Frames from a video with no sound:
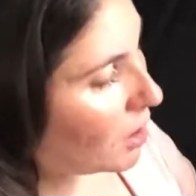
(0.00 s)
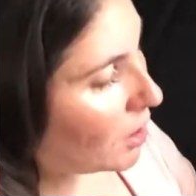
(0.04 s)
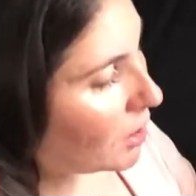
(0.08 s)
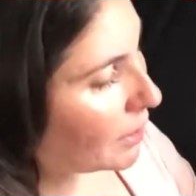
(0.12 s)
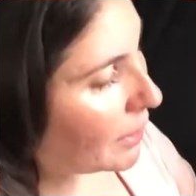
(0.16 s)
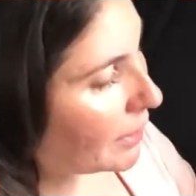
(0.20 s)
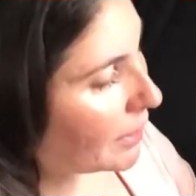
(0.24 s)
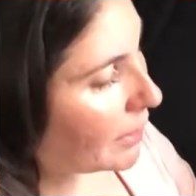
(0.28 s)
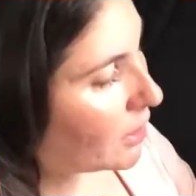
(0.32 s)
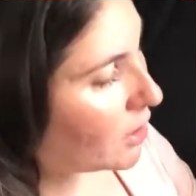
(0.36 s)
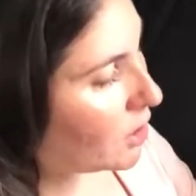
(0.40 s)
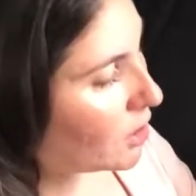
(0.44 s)
a
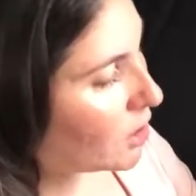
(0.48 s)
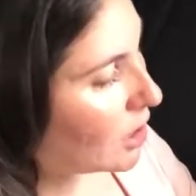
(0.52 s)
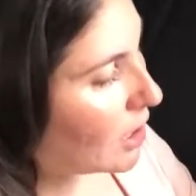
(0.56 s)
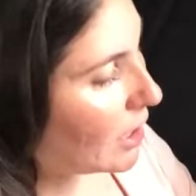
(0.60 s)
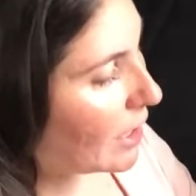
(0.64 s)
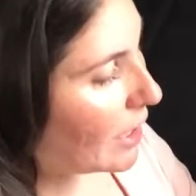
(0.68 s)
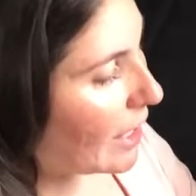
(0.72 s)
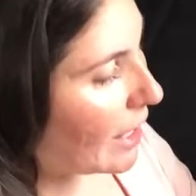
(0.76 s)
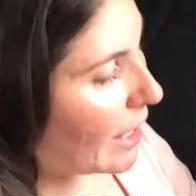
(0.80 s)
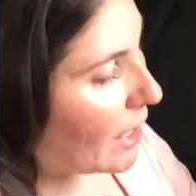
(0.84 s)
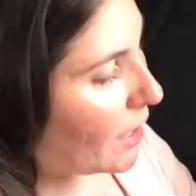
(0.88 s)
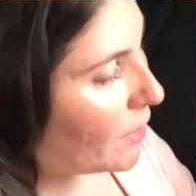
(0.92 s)
little
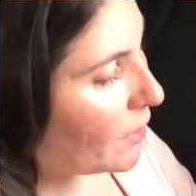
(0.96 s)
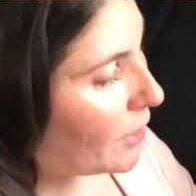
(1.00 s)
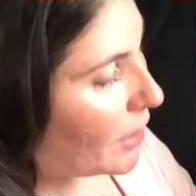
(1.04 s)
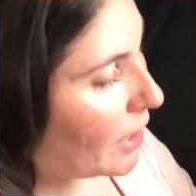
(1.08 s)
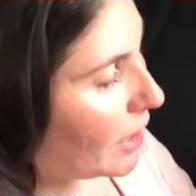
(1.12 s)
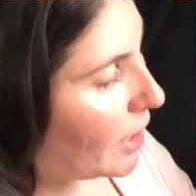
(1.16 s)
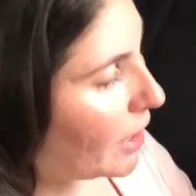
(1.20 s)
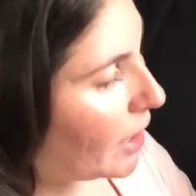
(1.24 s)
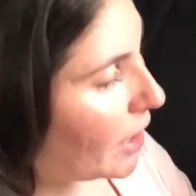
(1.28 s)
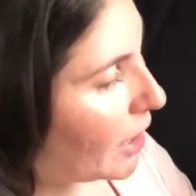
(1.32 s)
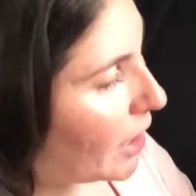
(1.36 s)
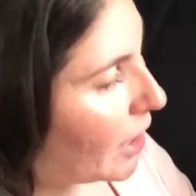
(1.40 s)
cloud
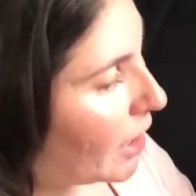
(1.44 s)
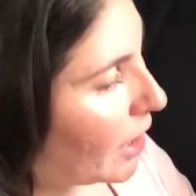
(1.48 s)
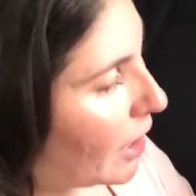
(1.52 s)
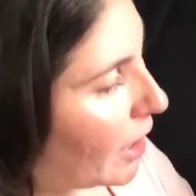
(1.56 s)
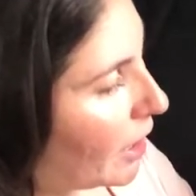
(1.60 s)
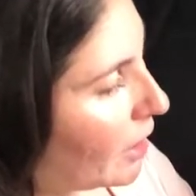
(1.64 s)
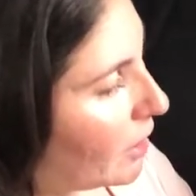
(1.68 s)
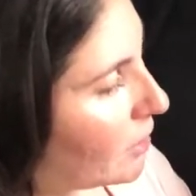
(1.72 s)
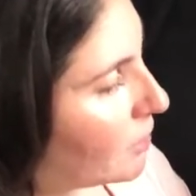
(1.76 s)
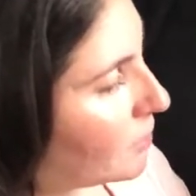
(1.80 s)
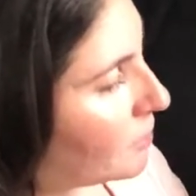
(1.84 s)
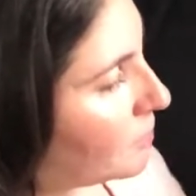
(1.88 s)

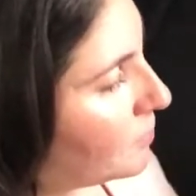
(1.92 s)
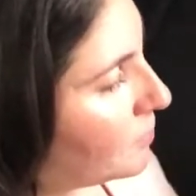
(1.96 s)
here.